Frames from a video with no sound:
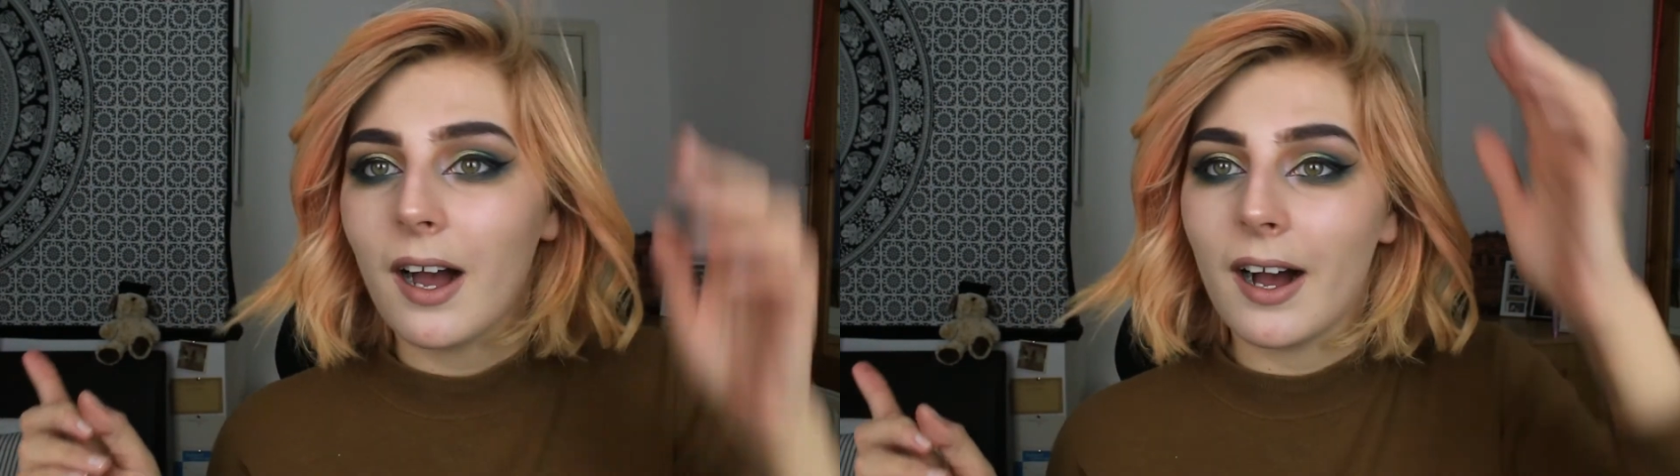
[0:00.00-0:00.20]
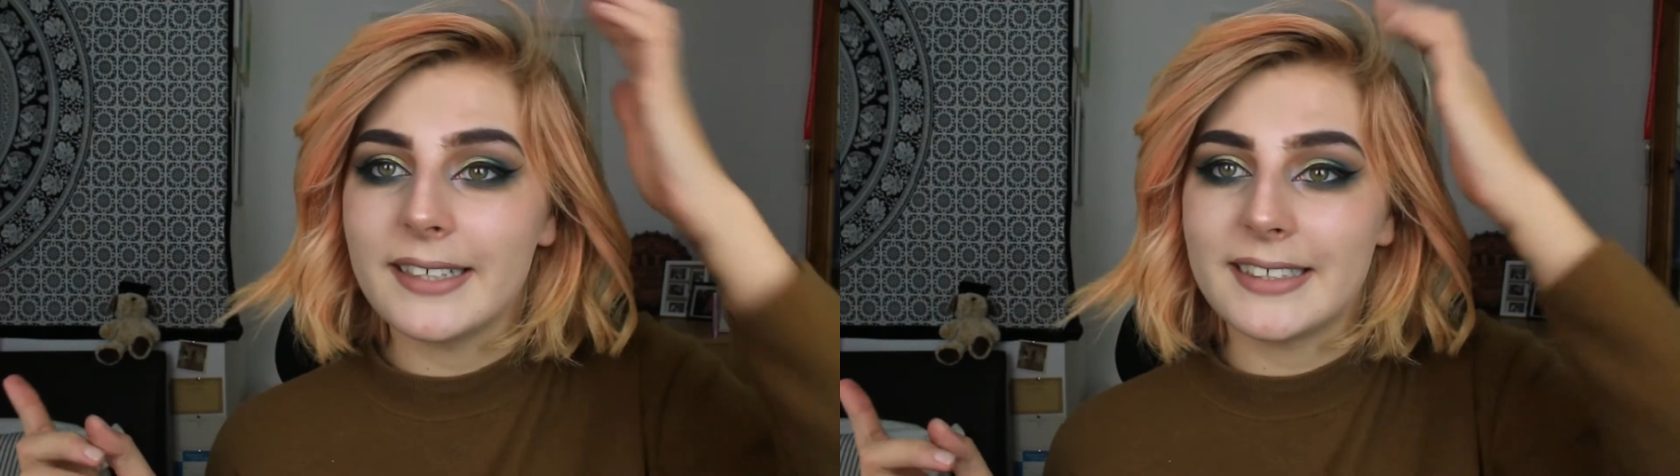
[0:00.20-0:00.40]

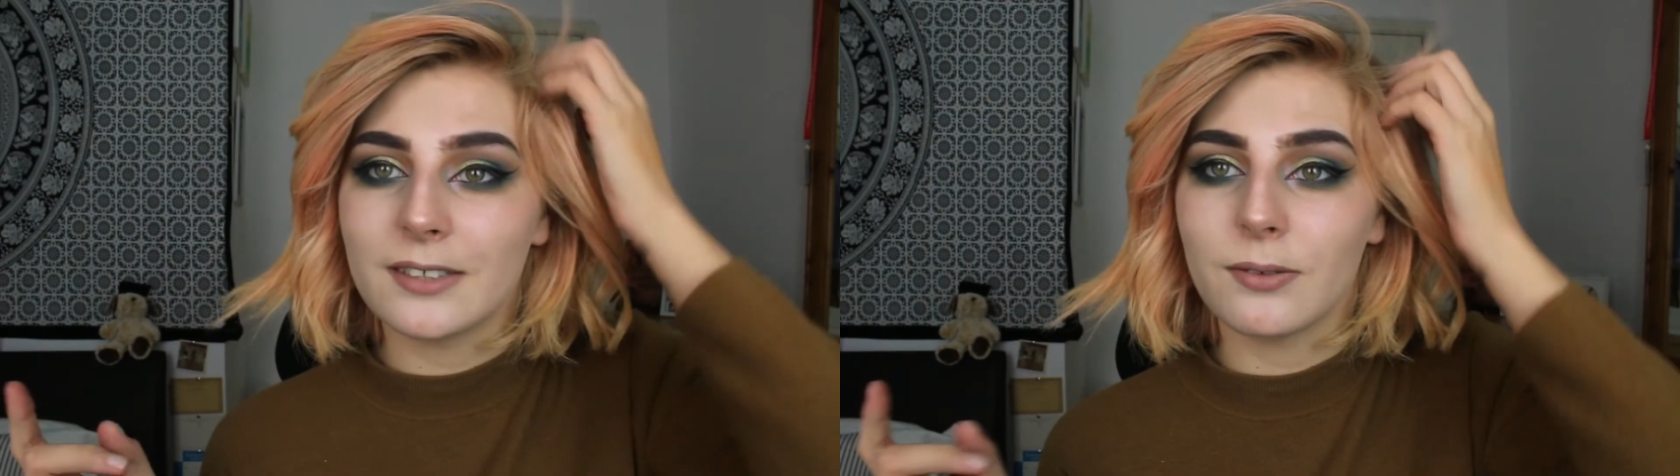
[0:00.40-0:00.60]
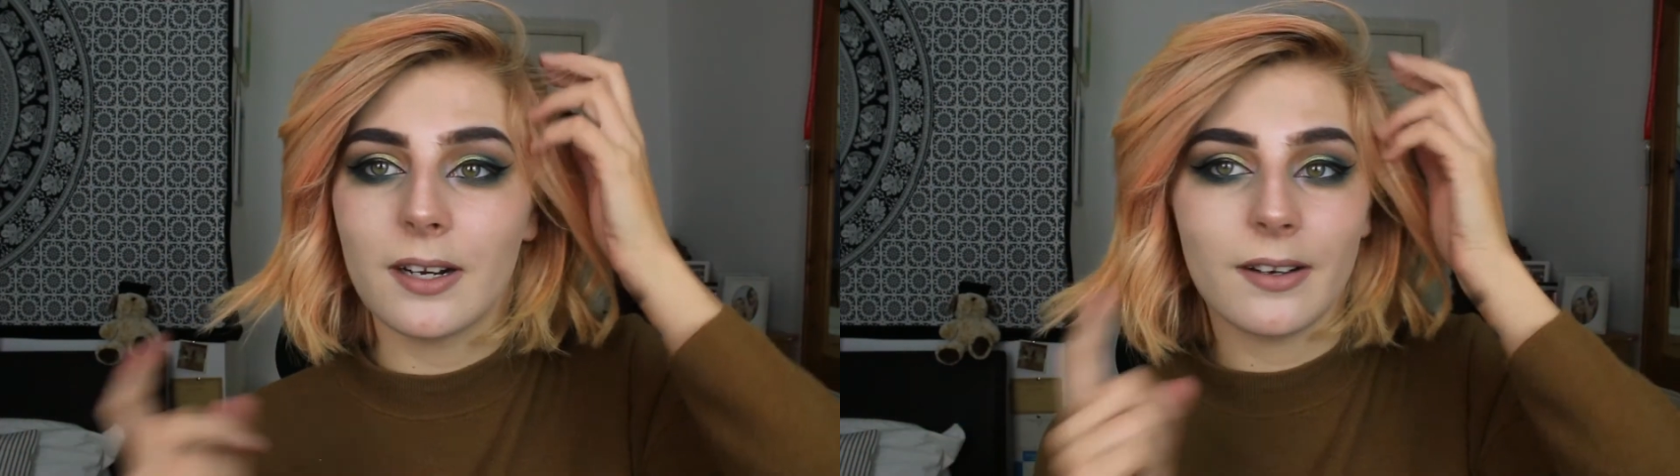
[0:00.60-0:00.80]
I
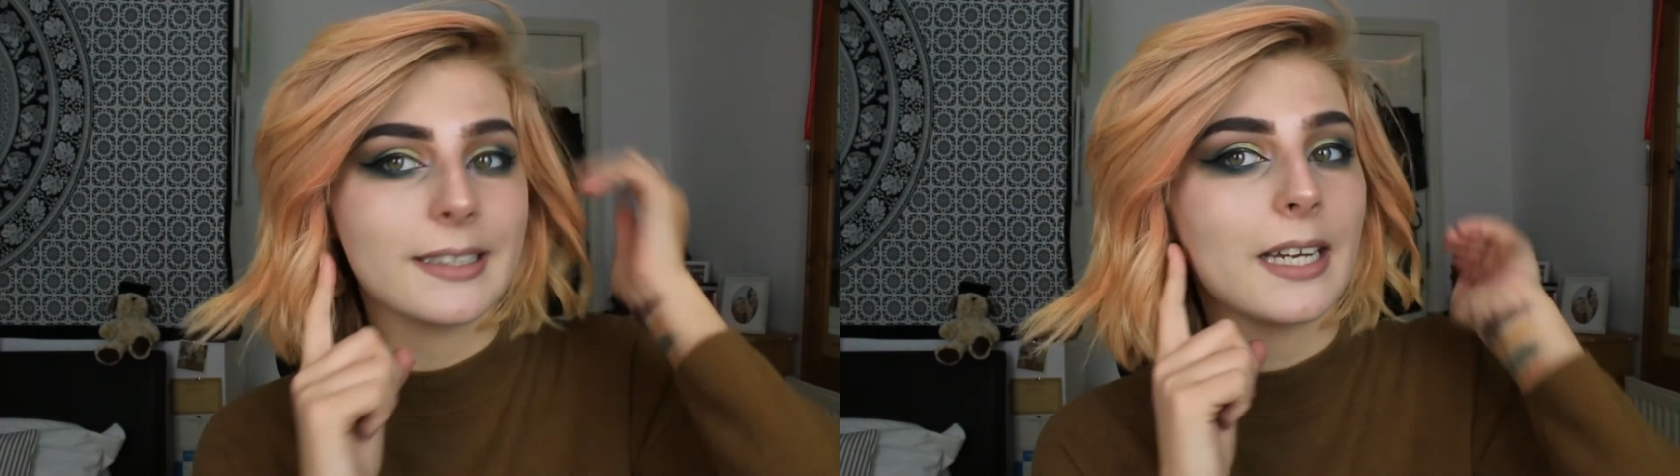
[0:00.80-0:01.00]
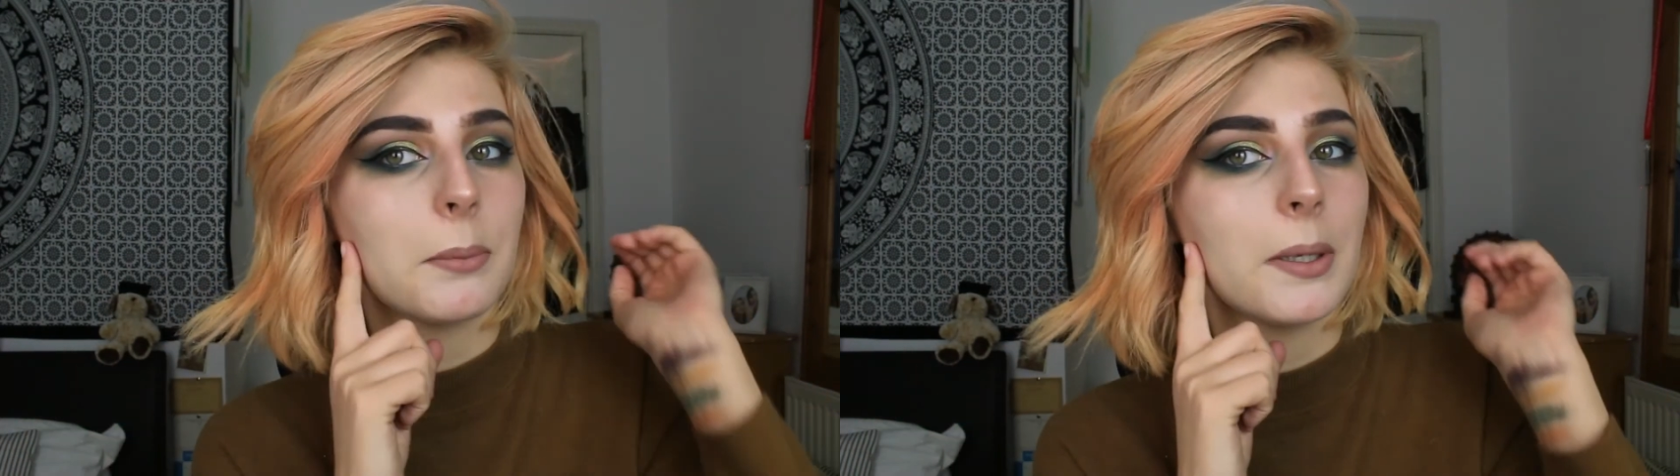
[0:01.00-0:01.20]
did
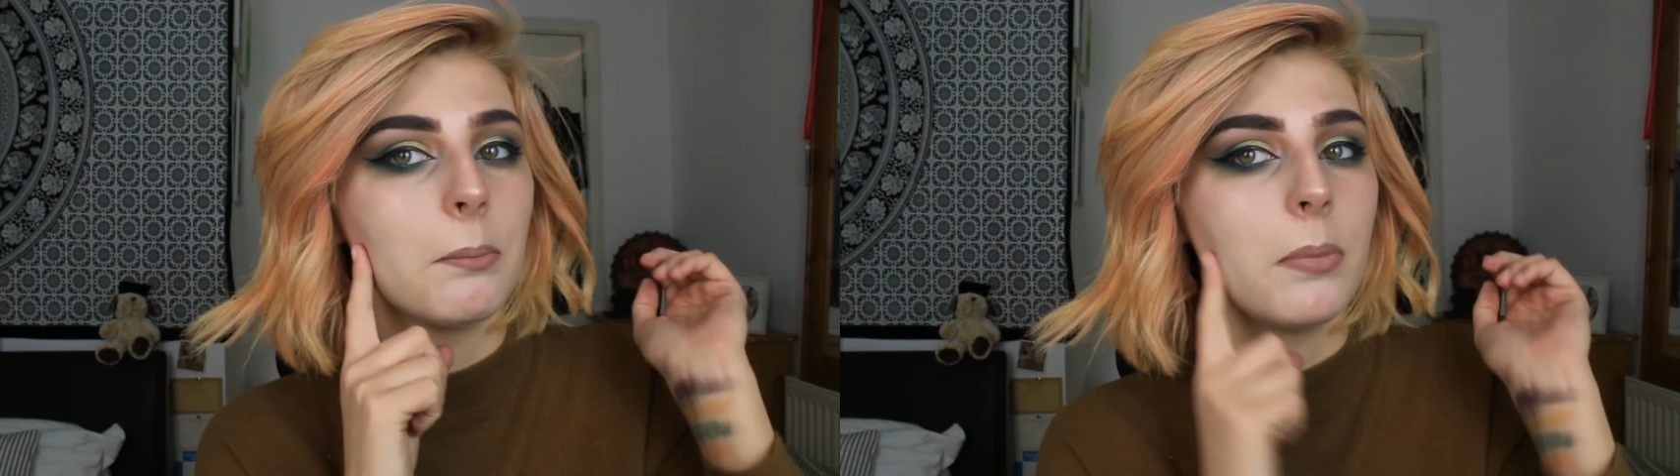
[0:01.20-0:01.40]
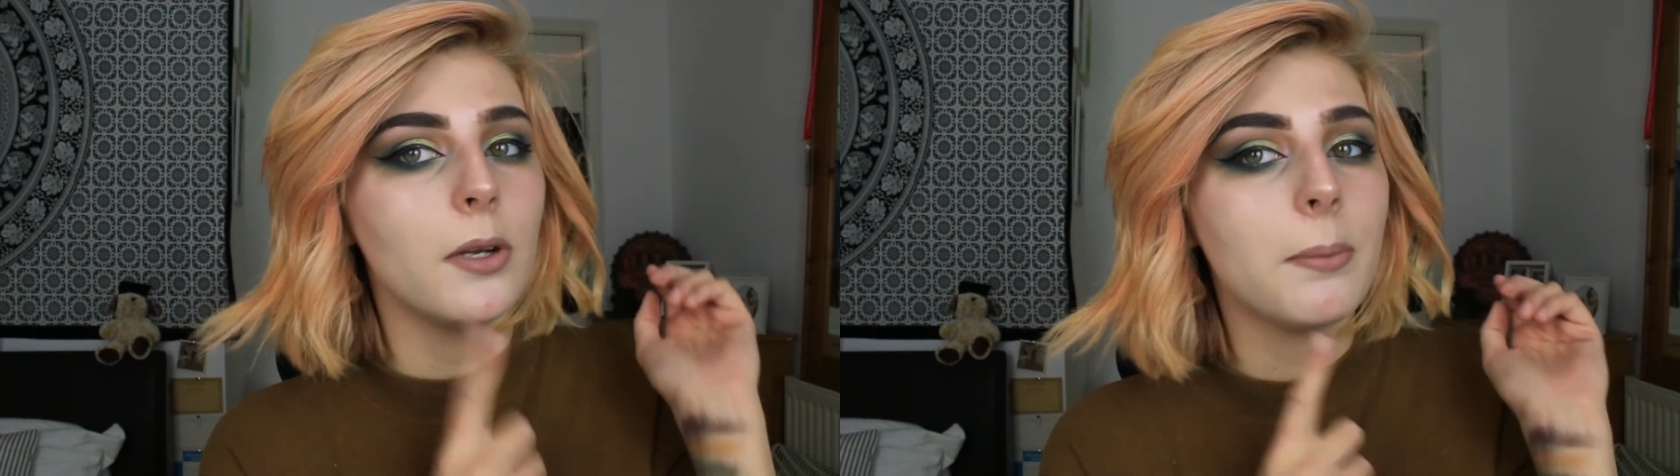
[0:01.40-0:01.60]
realise I had a big
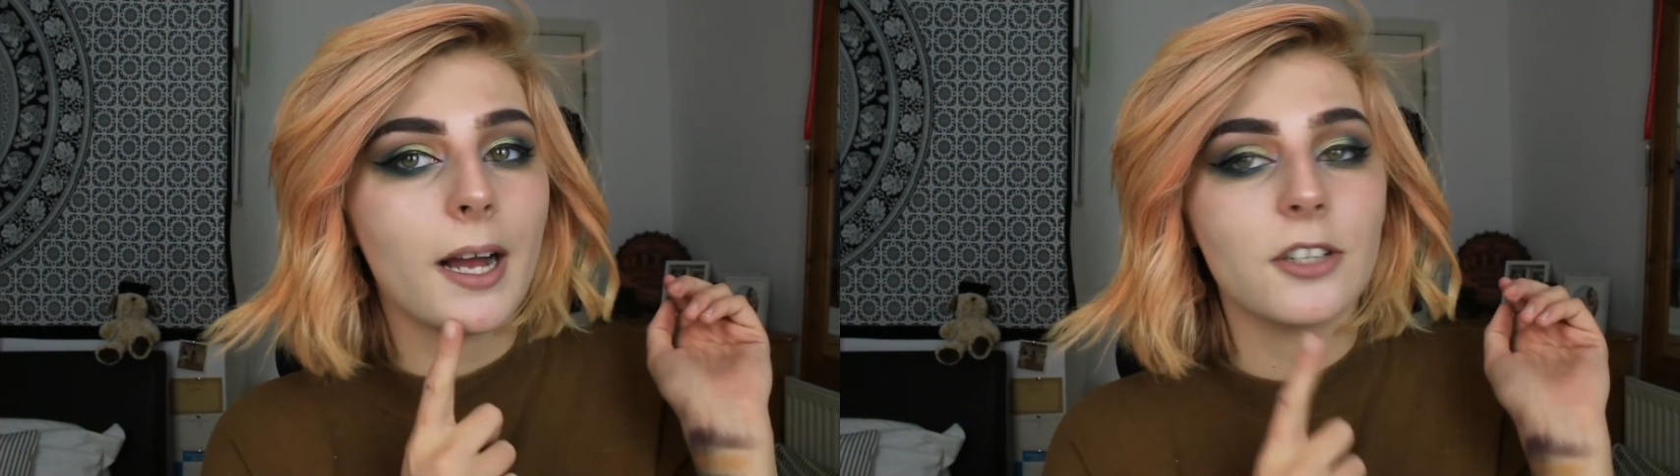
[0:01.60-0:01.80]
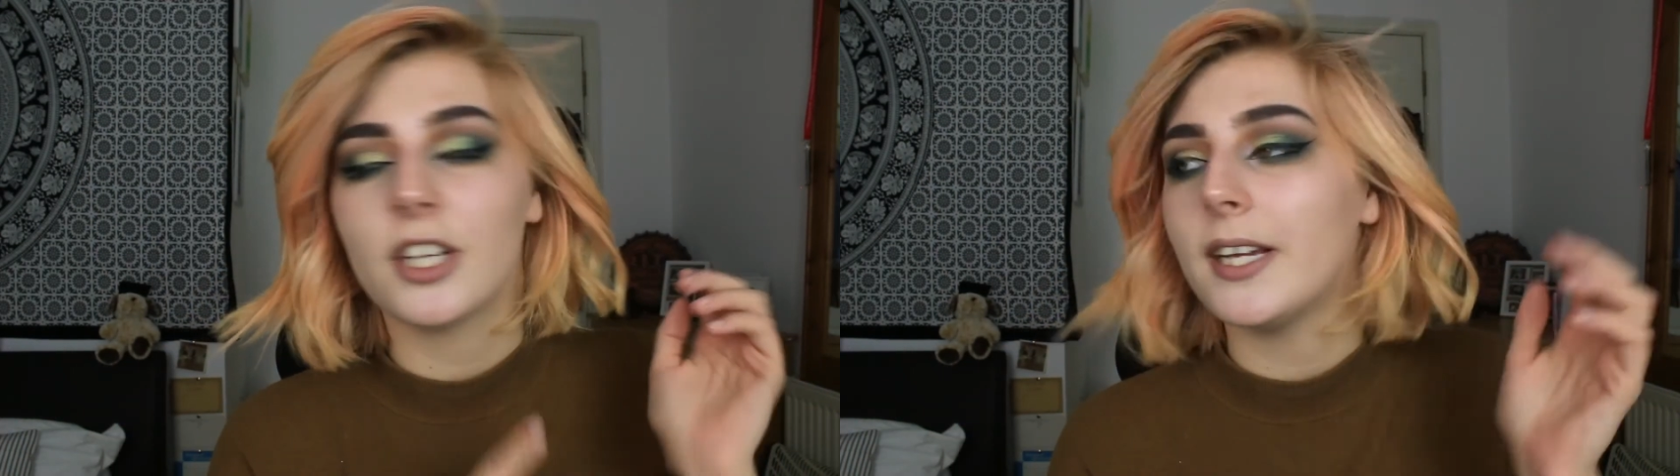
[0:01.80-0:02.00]
blue
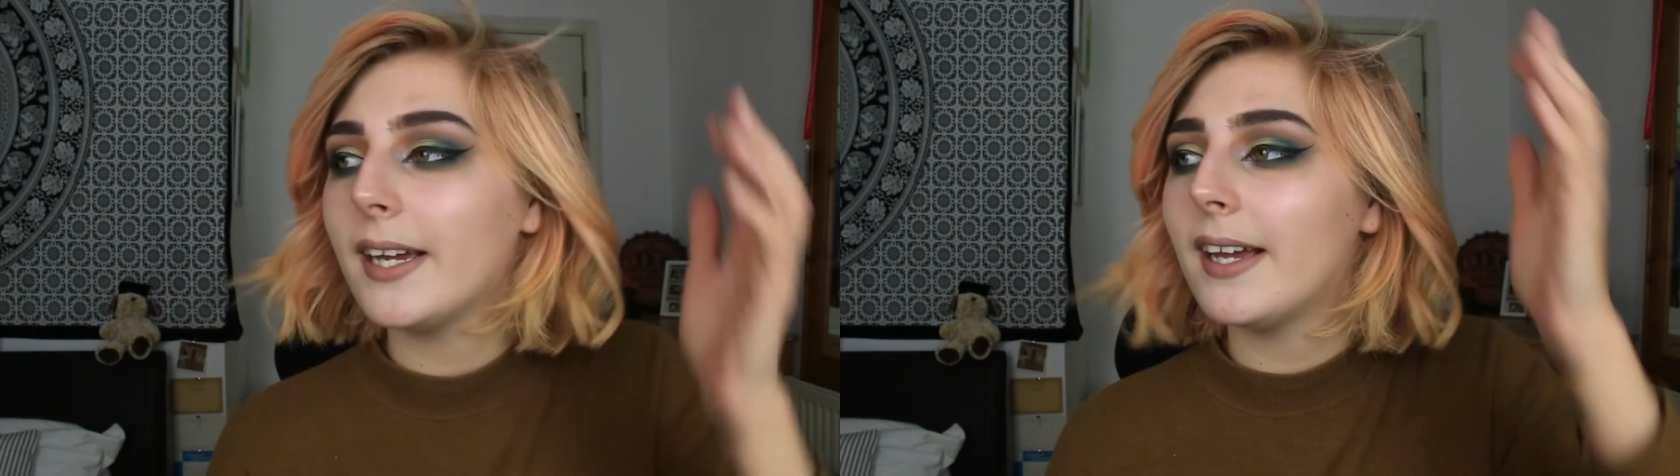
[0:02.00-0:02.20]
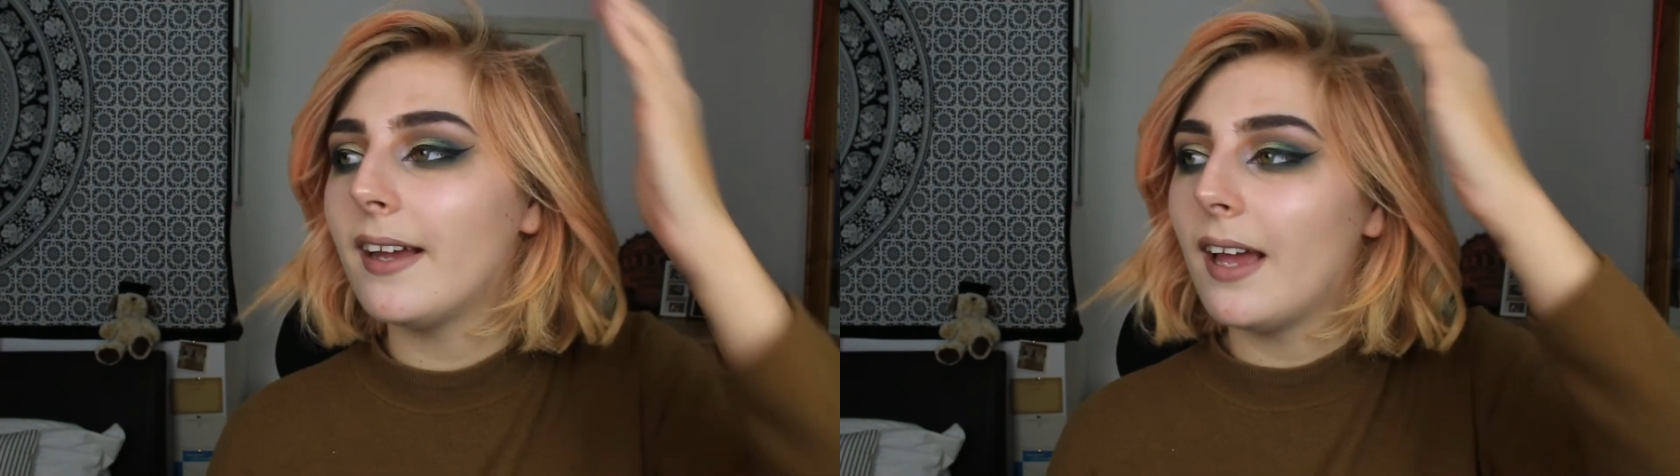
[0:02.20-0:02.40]
patch
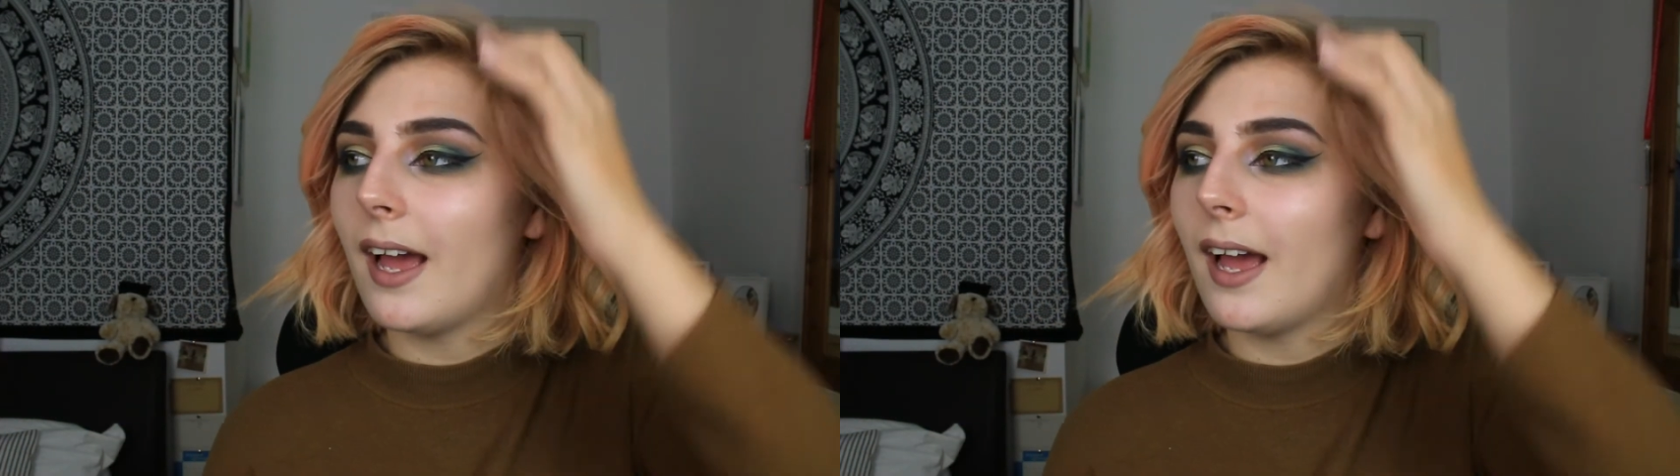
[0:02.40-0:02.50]
here.